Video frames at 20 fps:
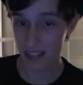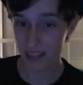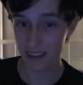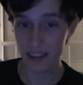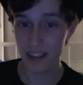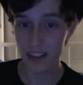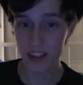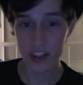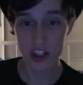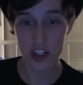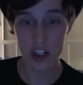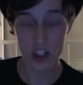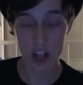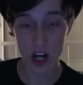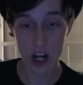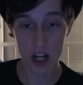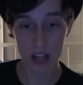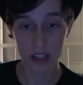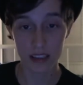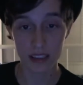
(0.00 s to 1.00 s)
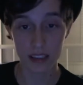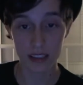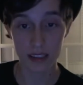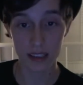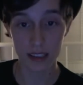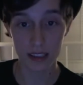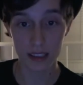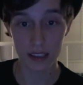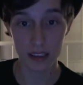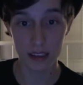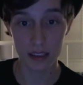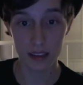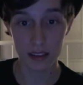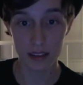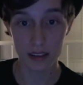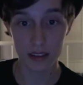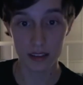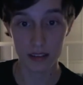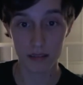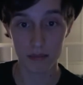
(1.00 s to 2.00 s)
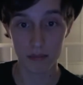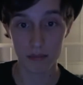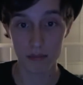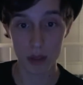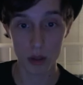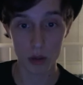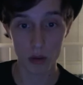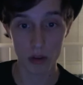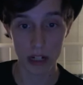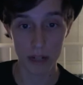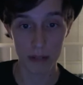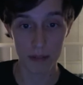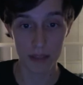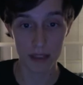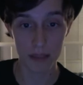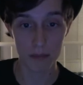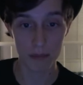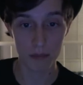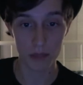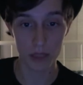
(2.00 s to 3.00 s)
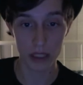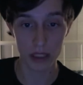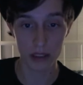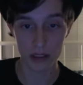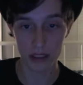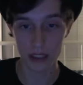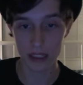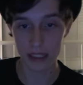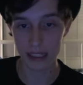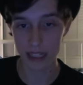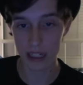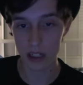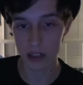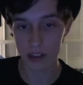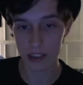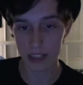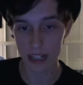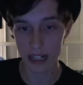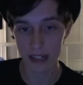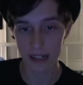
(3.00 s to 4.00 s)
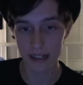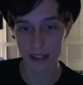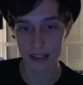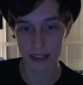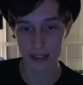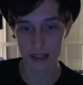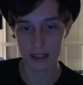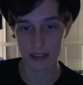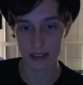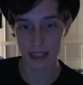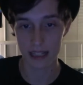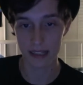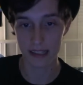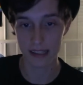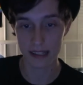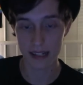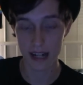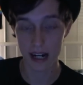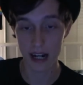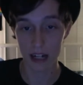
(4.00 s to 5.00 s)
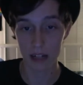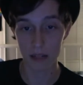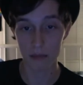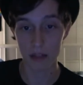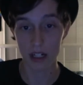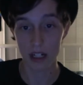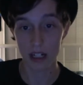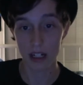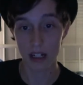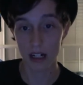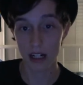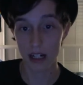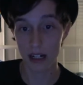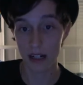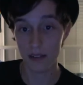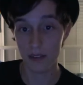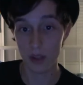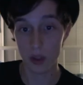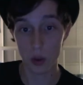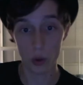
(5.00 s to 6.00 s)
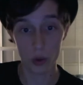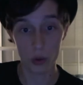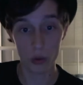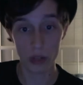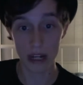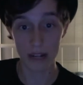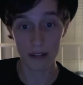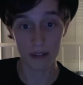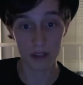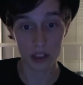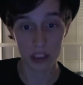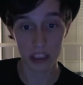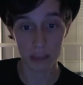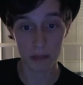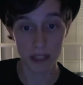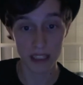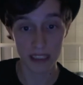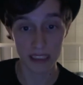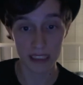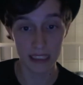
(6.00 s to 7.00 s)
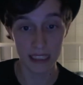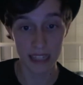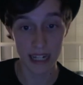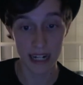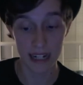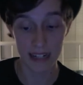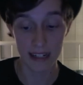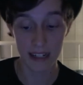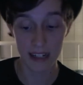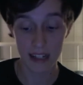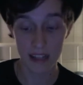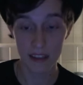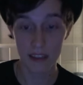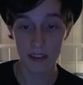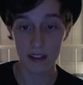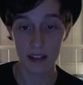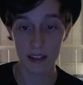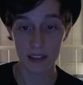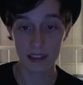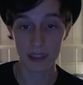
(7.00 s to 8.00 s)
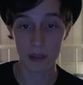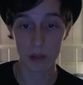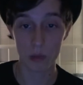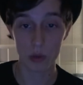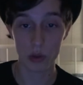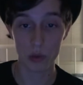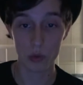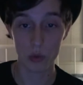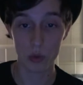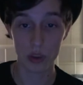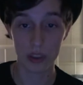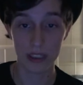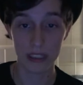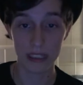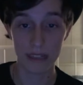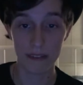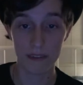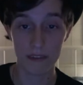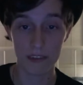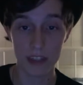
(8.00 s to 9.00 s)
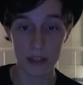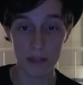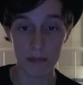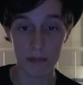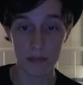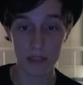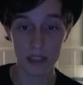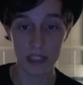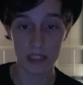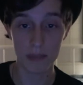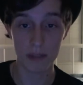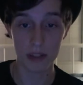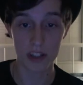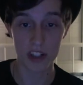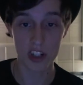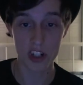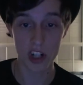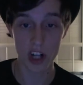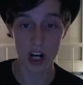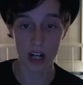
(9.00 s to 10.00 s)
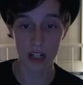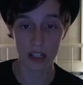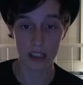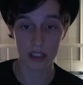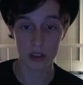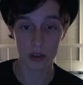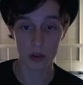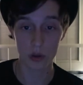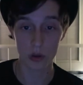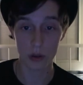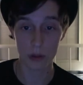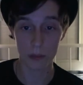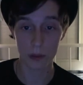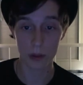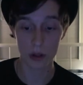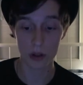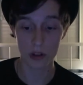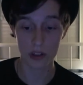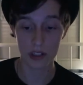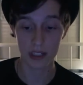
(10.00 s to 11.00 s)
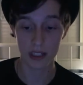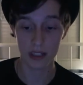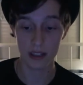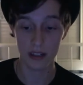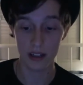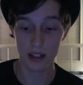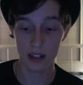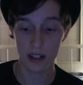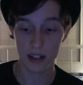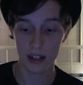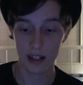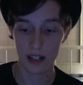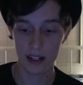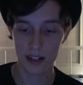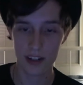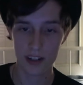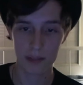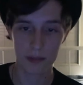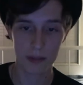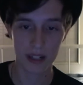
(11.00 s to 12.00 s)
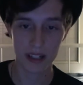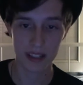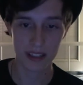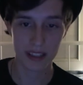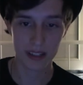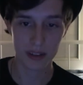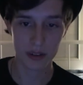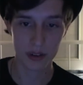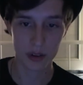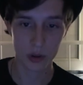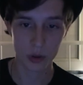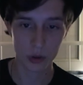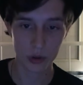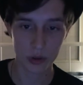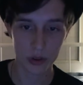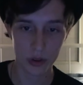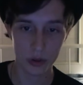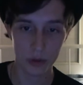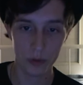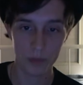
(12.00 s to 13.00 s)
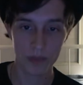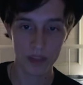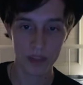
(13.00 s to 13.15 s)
This shock, the Milgram and the Yale scientists at the time, no one ever expected that someone would give this much shock to a person just because they were told to.